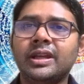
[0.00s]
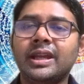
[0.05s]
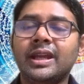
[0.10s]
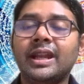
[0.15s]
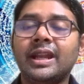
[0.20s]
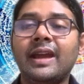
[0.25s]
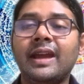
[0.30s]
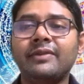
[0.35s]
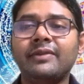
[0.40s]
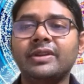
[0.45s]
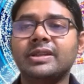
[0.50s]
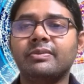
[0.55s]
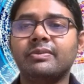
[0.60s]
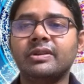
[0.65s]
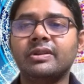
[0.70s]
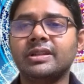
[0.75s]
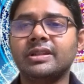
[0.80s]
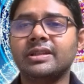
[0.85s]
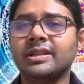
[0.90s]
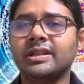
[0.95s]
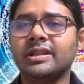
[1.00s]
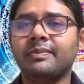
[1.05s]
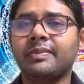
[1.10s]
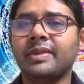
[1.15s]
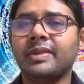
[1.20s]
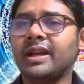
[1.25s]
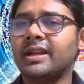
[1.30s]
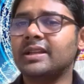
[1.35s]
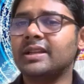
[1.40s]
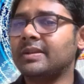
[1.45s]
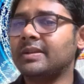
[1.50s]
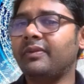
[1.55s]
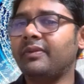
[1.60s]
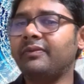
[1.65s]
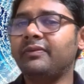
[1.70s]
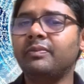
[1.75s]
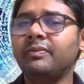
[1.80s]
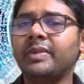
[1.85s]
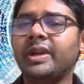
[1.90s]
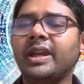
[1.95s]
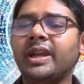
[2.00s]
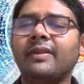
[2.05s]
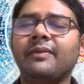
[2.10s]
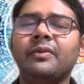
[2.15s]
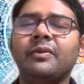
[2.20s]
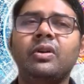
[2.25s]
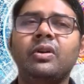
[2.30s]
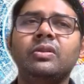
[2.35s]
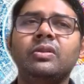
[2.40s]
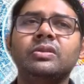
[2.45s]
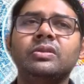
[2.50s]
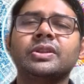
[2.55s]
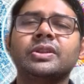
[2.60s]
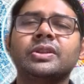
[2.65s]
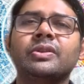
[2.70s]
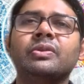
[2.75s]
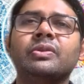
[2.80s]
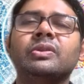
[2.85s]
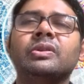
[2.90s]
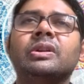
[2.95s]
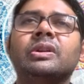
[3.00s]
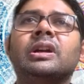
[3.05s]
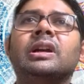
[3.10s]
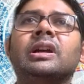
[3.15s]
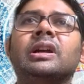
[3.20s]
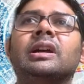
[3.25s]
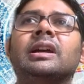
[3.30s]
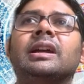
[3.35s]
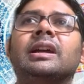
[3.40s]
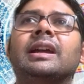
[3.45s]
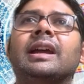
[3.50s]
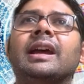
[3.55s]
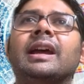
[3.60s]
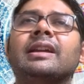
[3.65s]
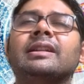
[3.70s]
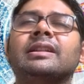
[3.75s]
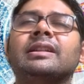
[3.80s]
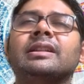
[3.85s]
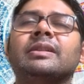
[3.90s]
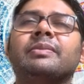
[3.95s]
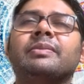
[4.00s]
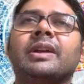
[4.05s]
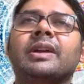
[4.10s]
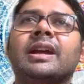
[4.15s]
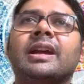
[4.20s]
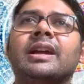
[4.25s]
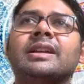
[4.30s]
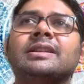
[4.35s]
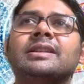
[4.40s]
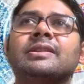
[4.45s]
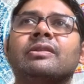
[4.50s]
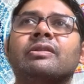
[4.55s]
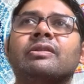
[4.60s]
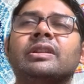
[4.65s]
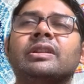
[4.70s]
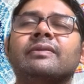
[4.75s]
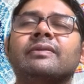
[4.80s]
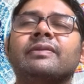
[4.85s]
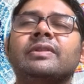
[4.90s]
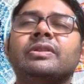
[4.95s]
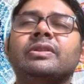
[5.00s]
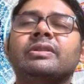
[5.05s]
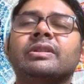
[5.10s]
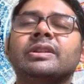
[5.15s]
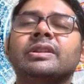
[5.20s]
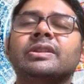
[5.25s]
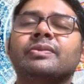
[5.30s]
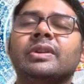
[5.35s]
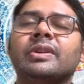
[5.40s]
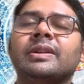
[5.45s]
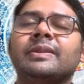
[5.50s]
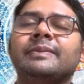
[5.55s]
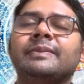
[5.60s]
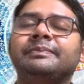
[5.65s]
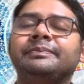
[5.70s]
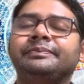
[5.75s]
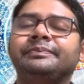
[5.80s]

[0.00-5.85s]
and I have experienced this in the past, some of you may have also had in the past or in the future as well.